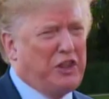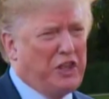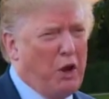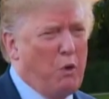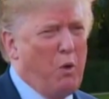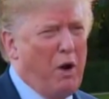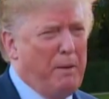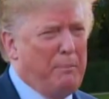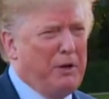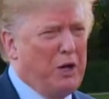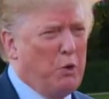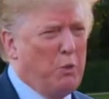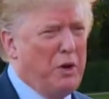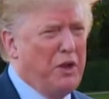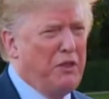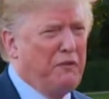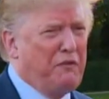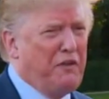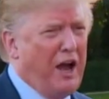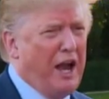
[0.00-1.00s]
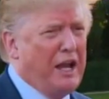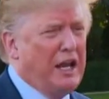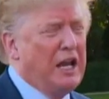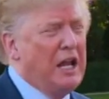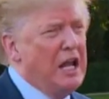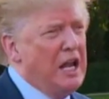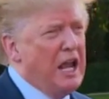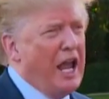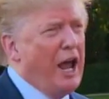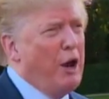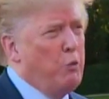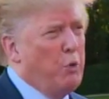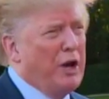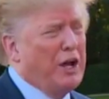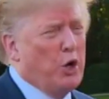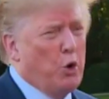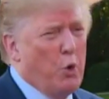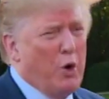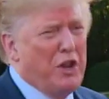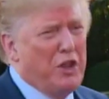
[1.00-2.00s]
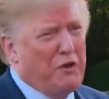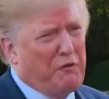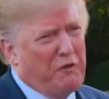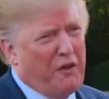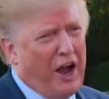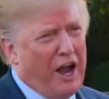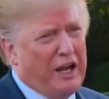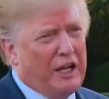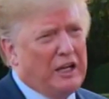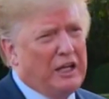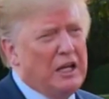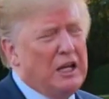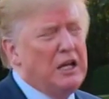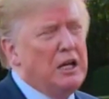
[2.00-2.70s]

They want me to win the fight. And we're going to win the fight.